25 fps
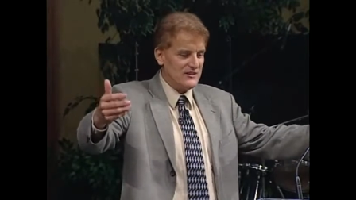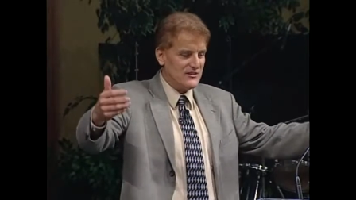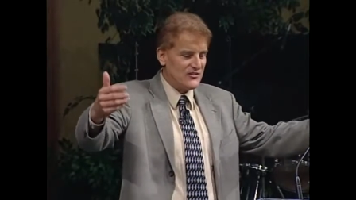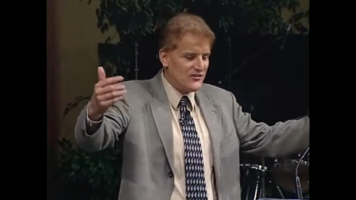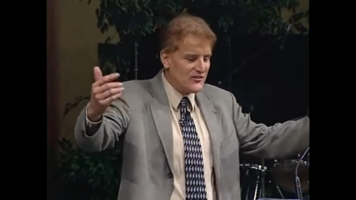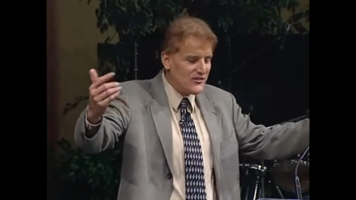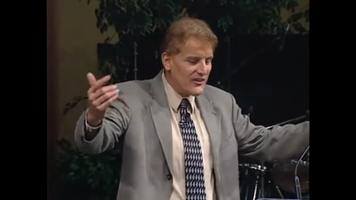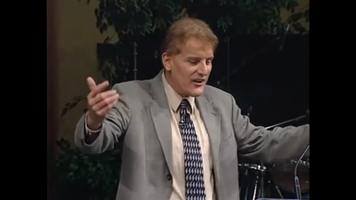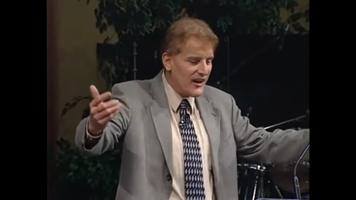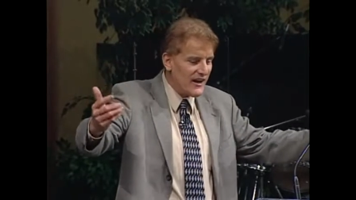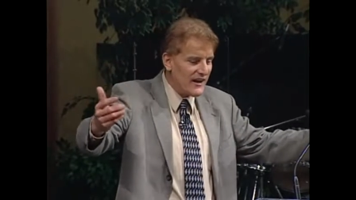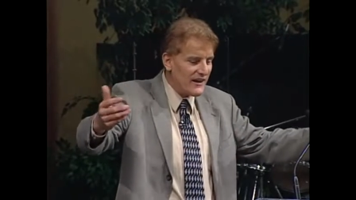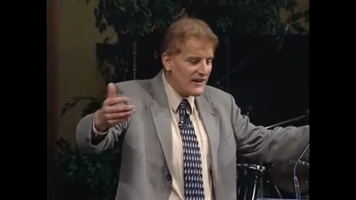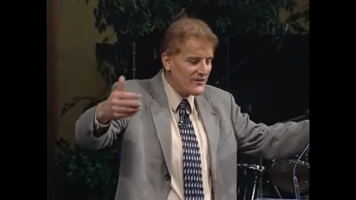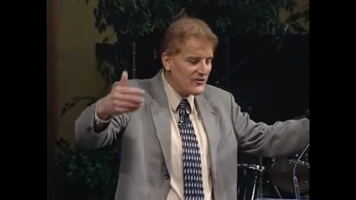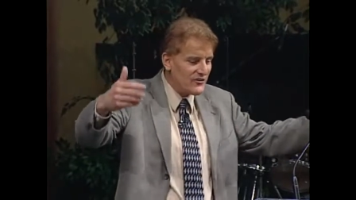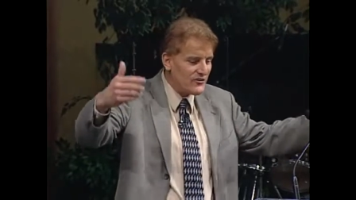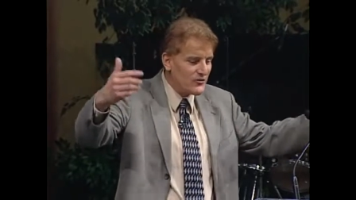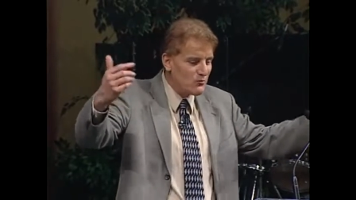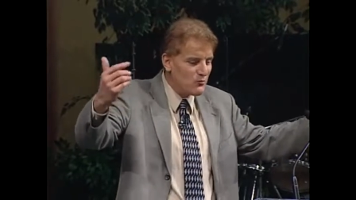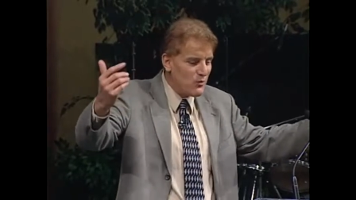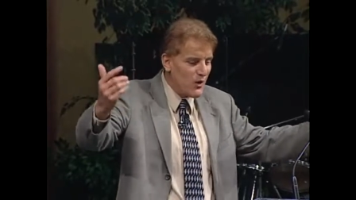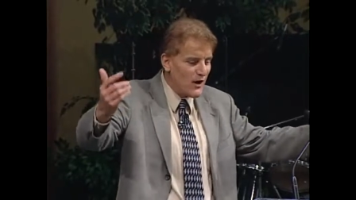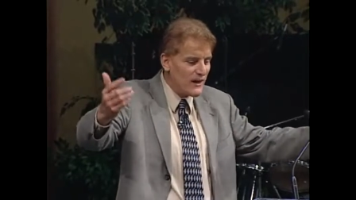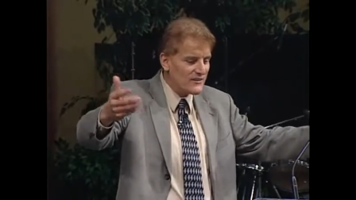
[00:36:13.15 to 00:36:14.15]

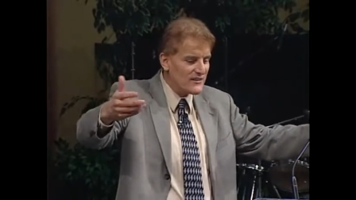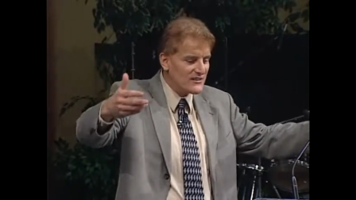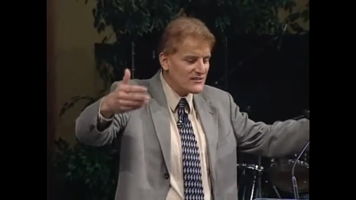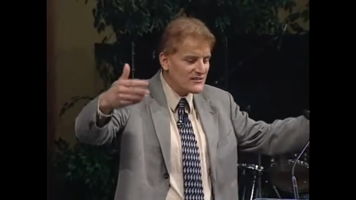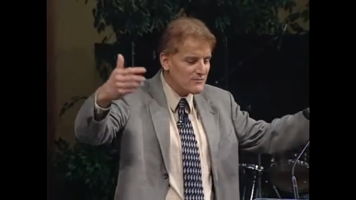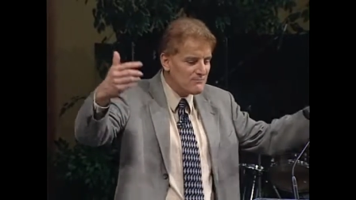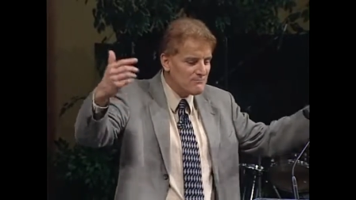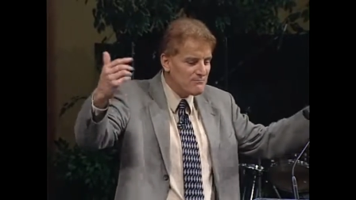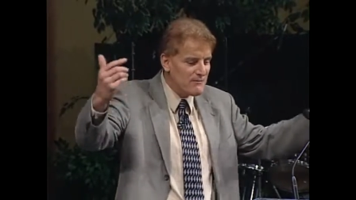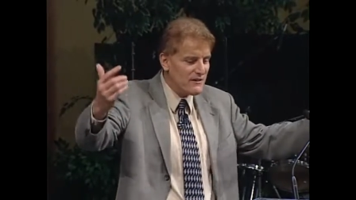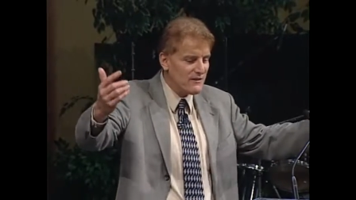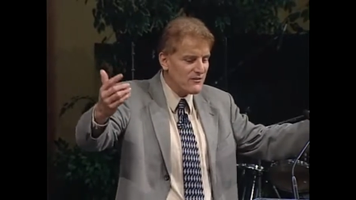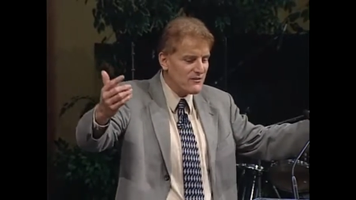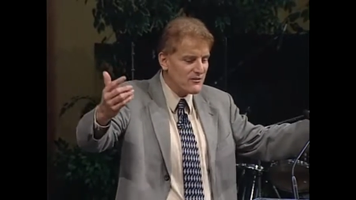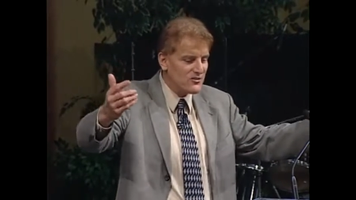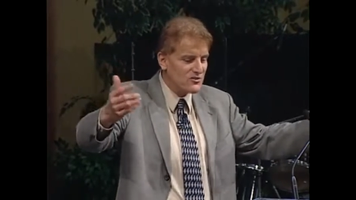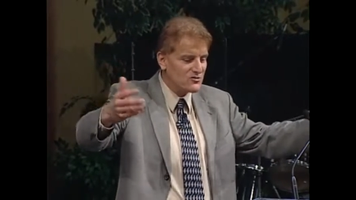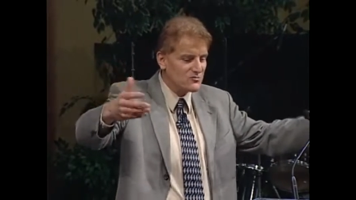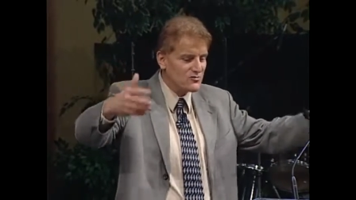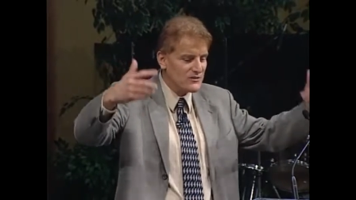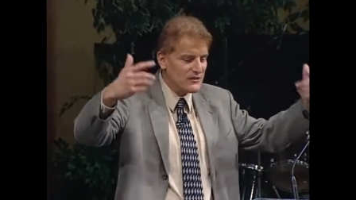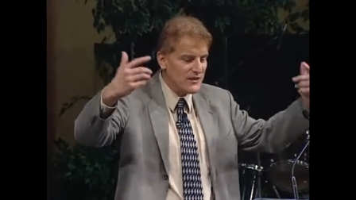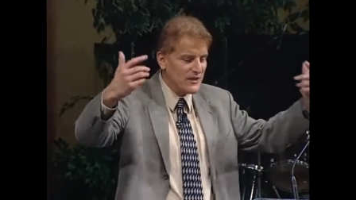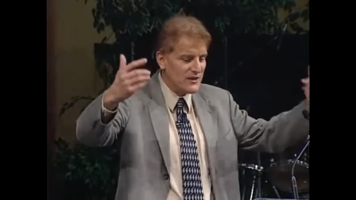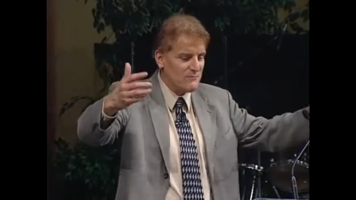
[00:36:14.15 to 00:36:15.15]
signs, wonders, and
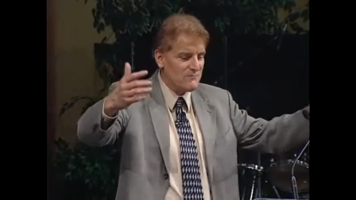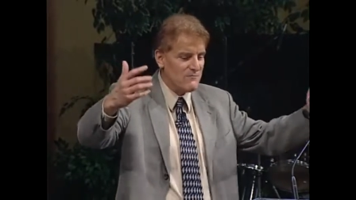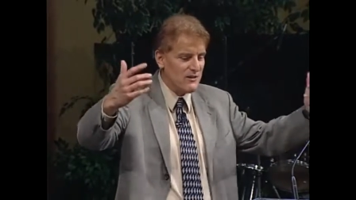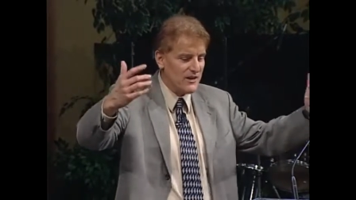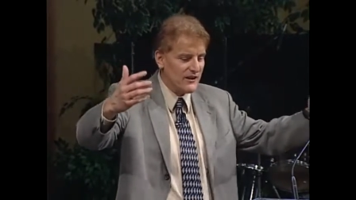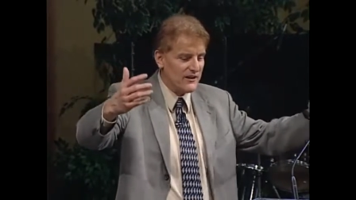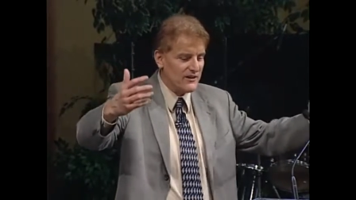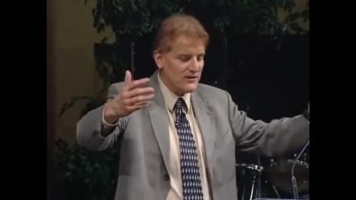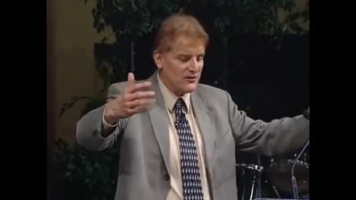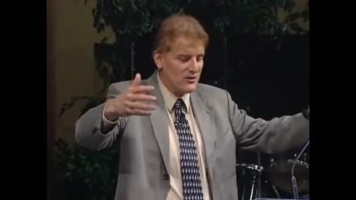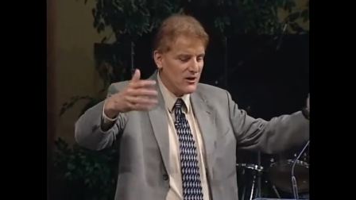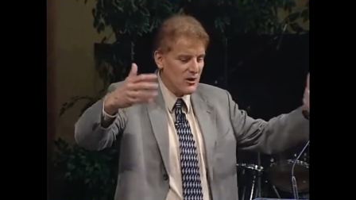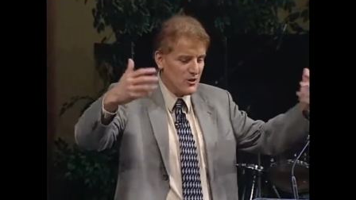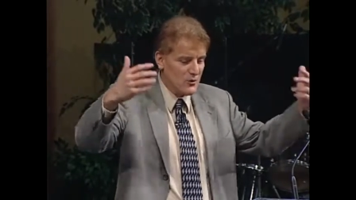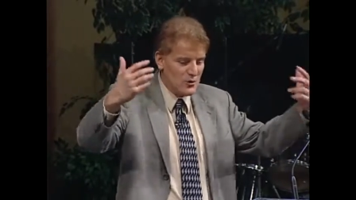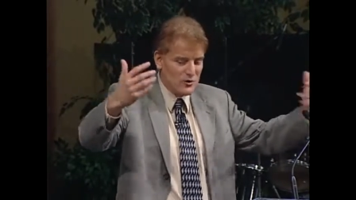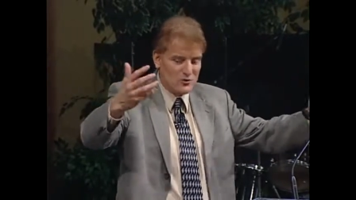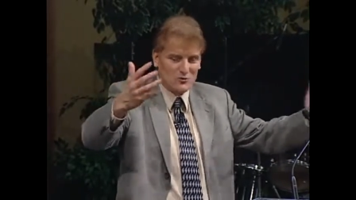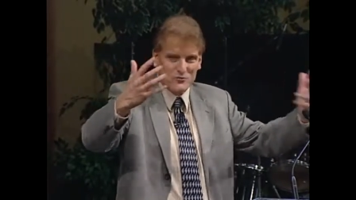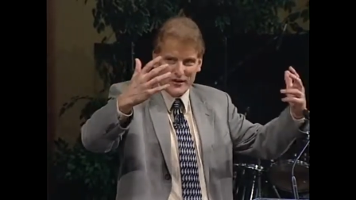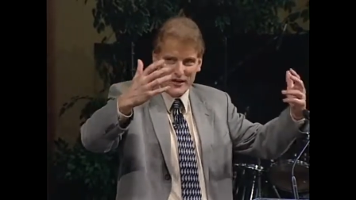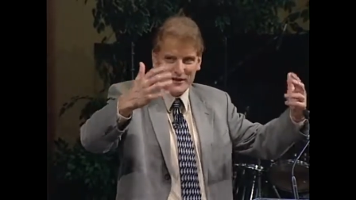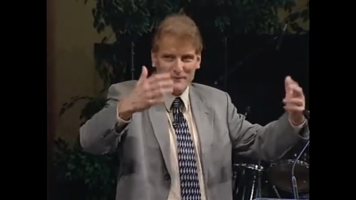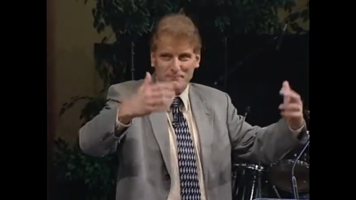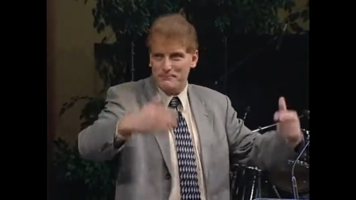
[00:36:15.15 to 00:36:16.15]
miracles were done among you
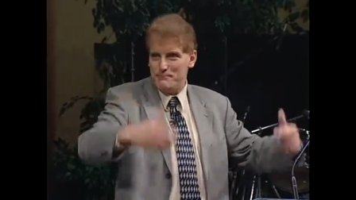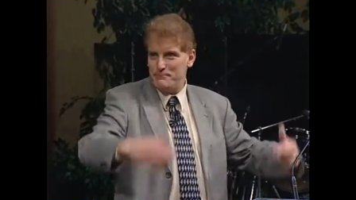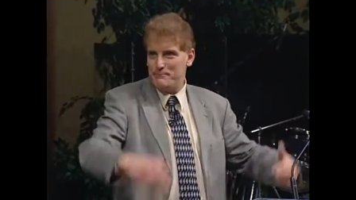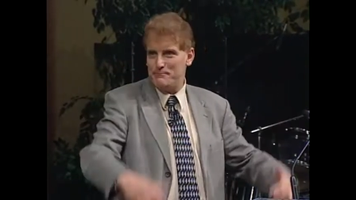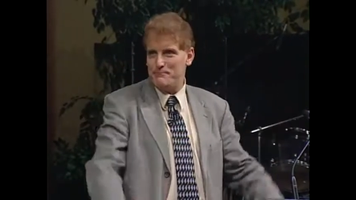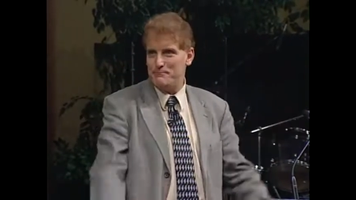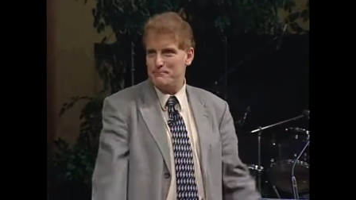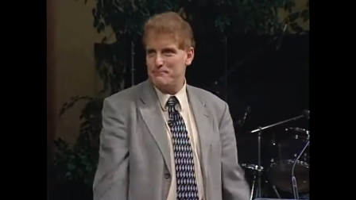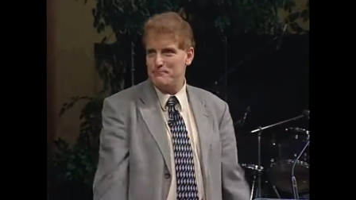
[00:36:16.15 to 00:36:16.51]
with great